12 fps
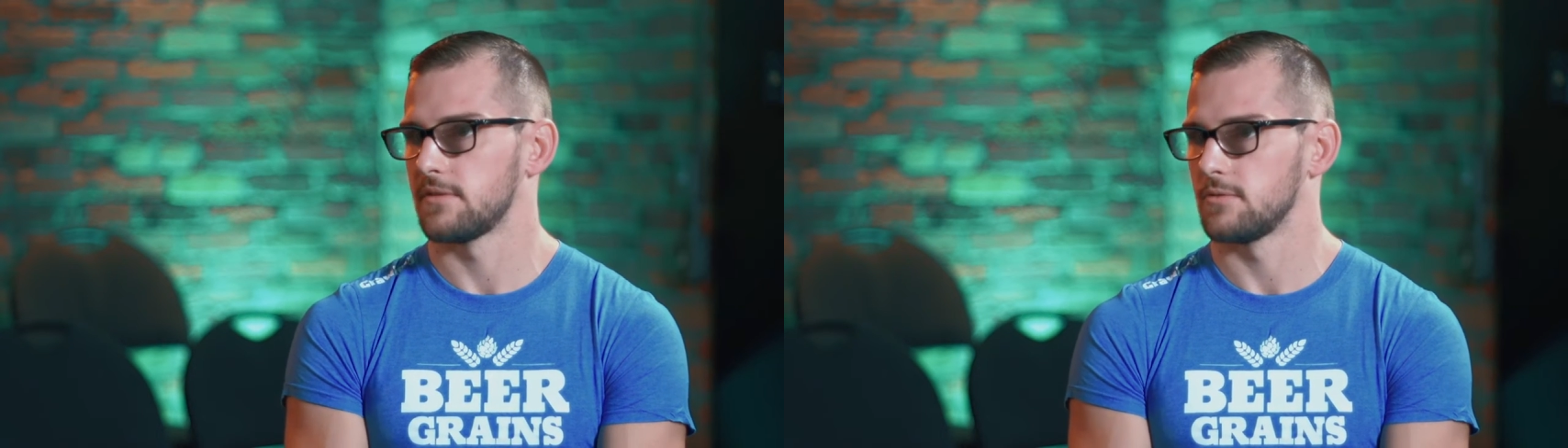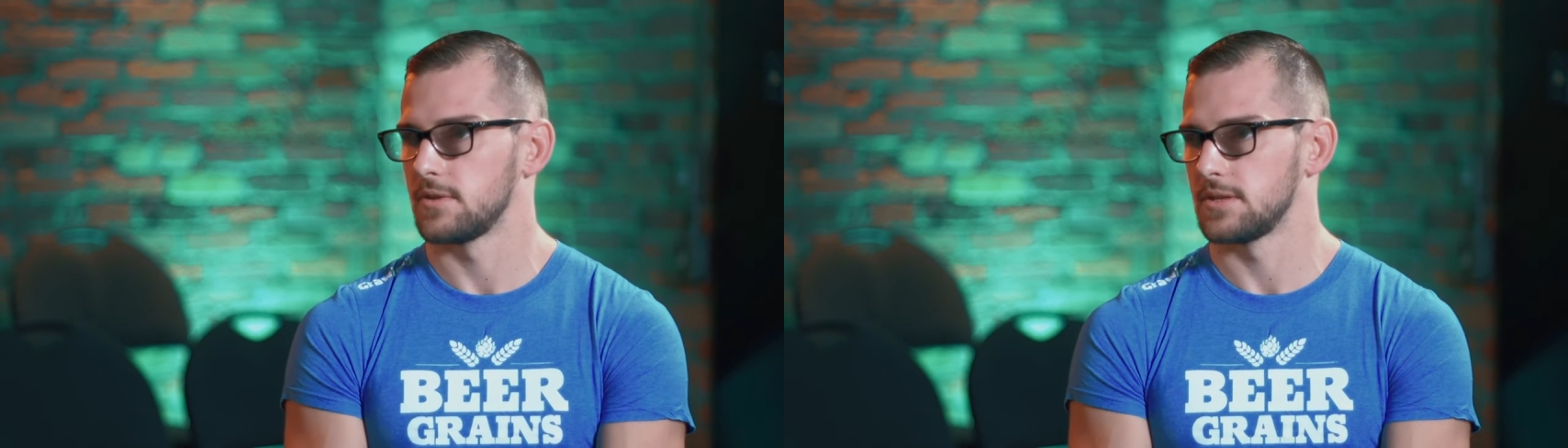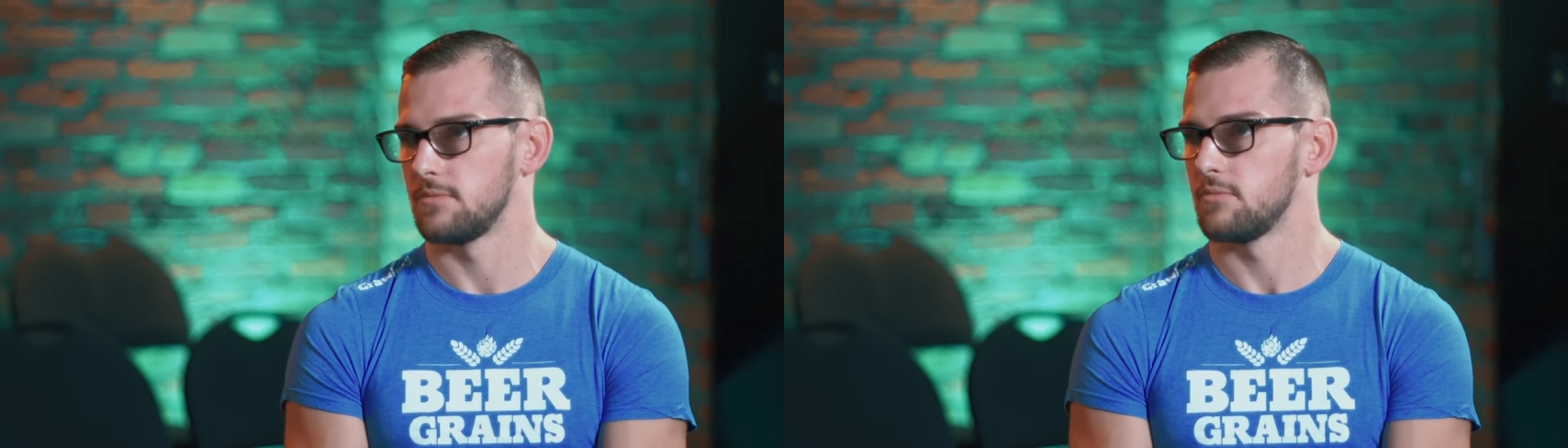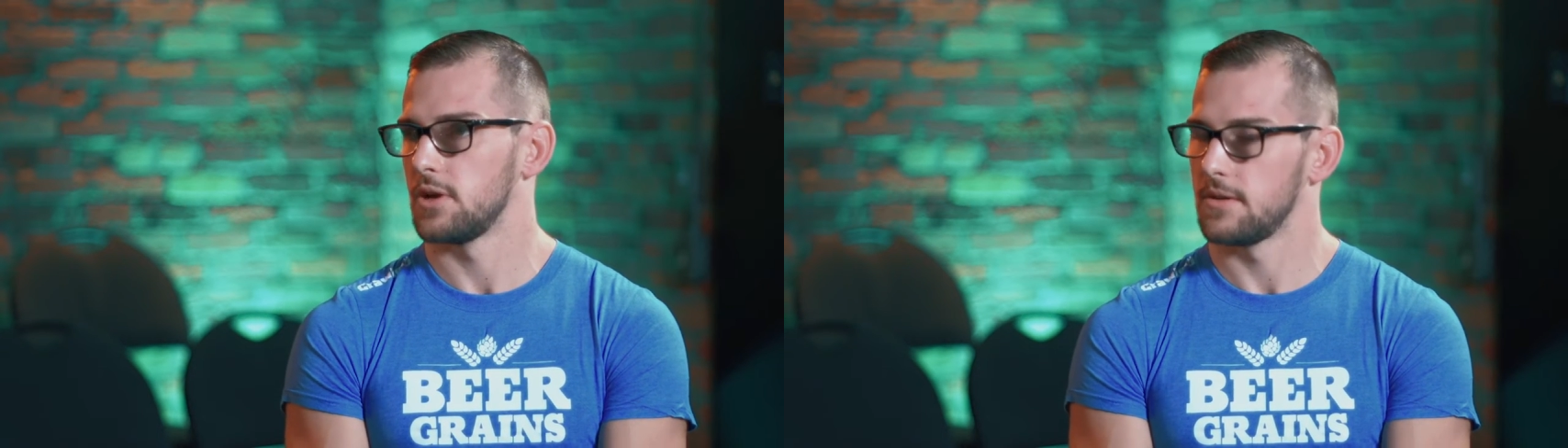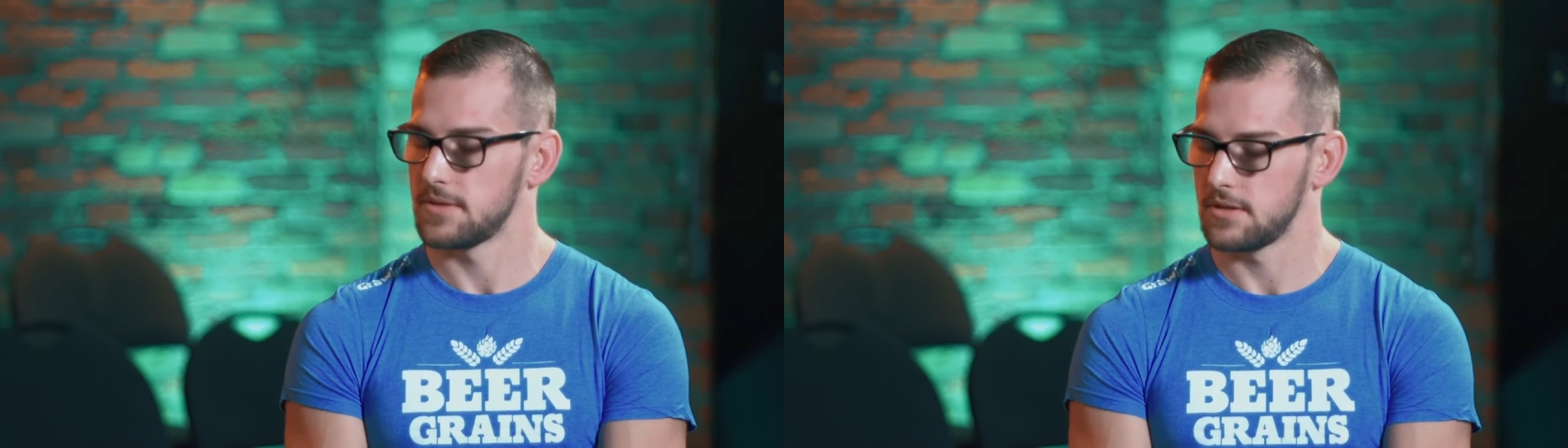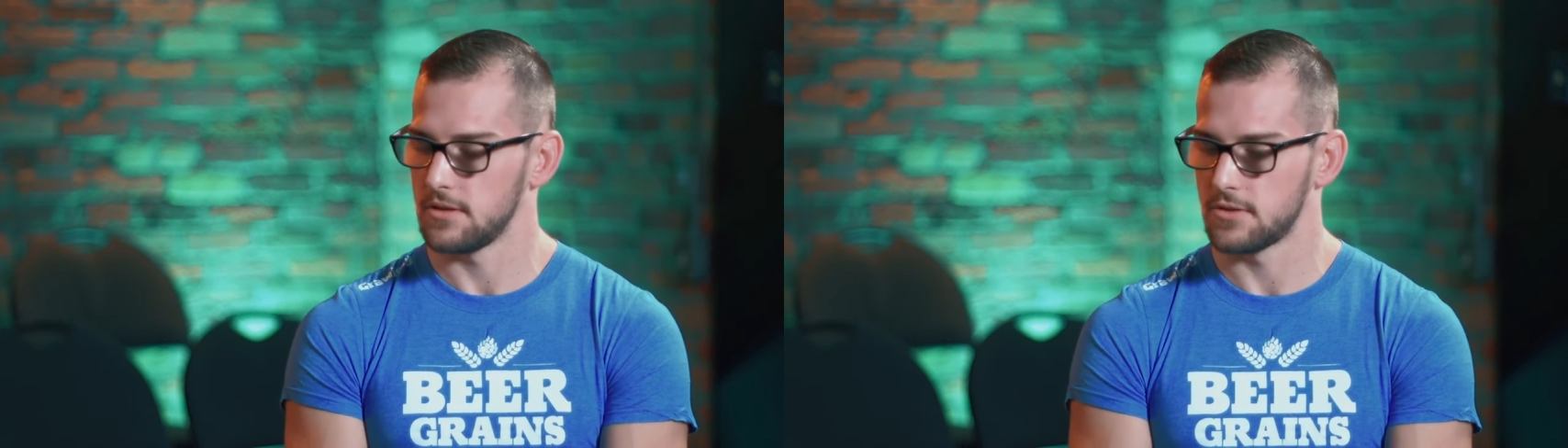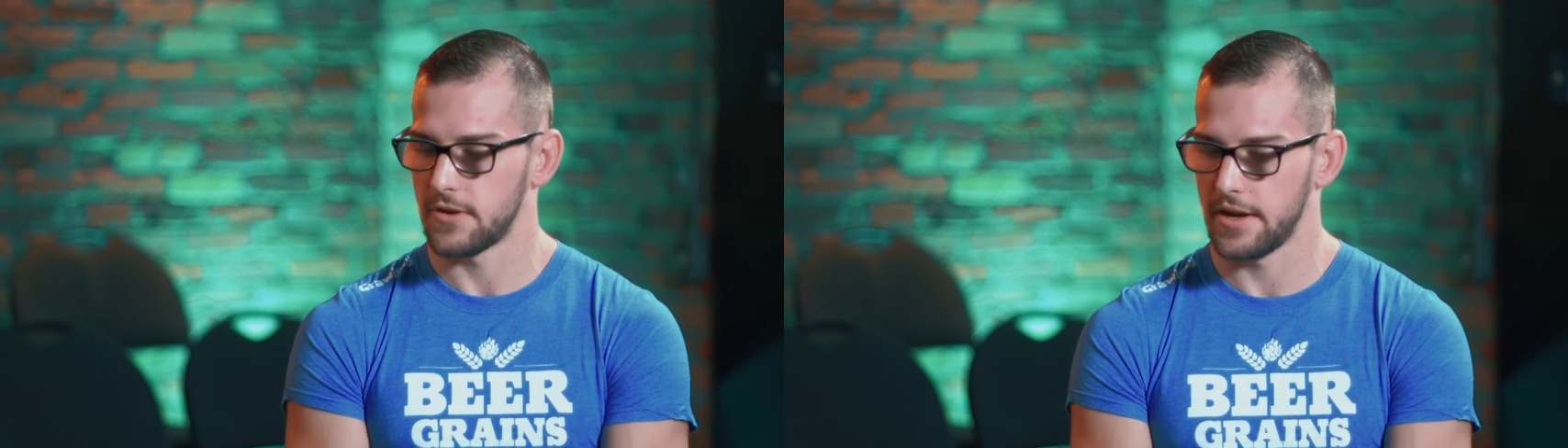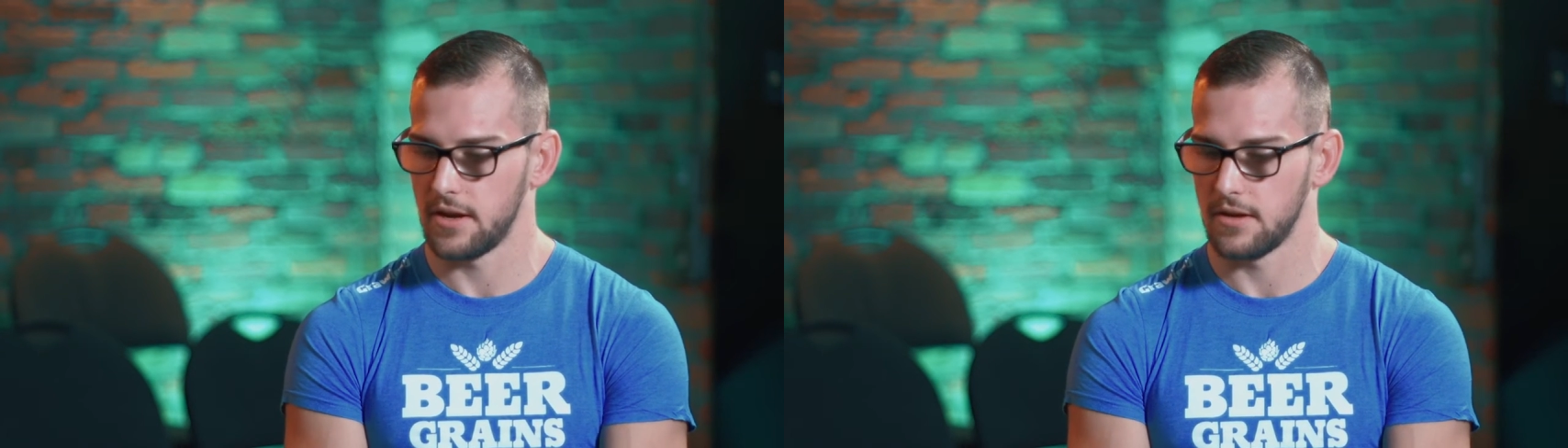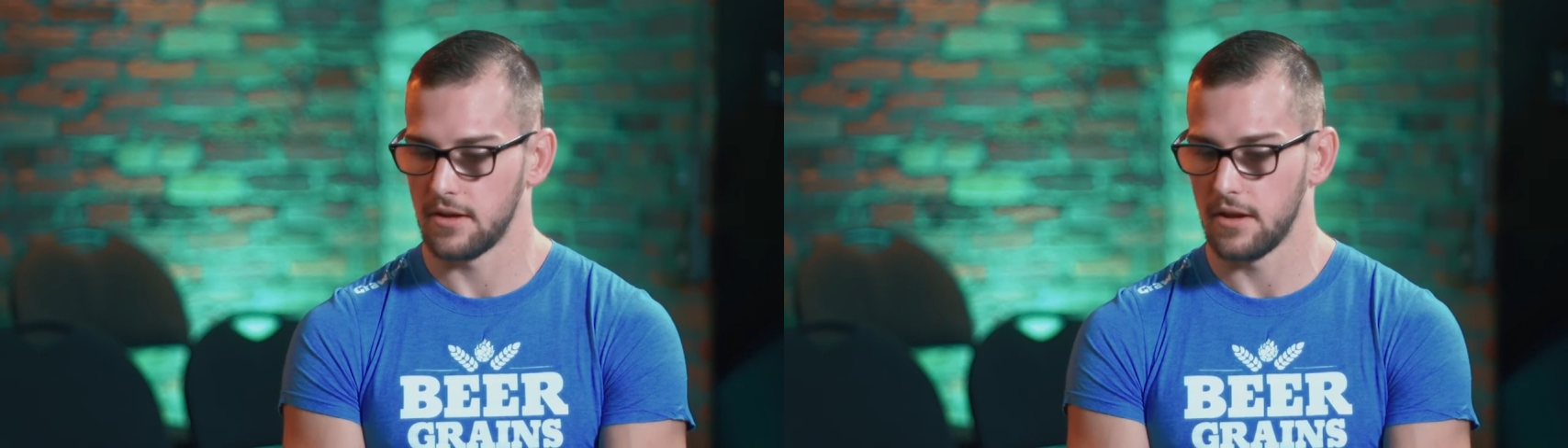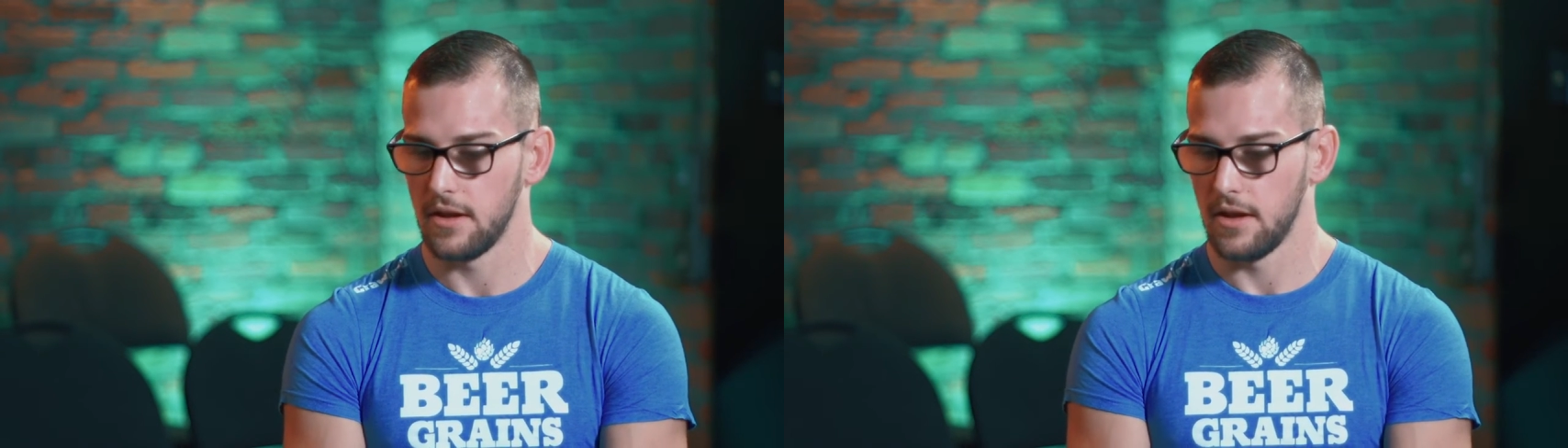But I was still training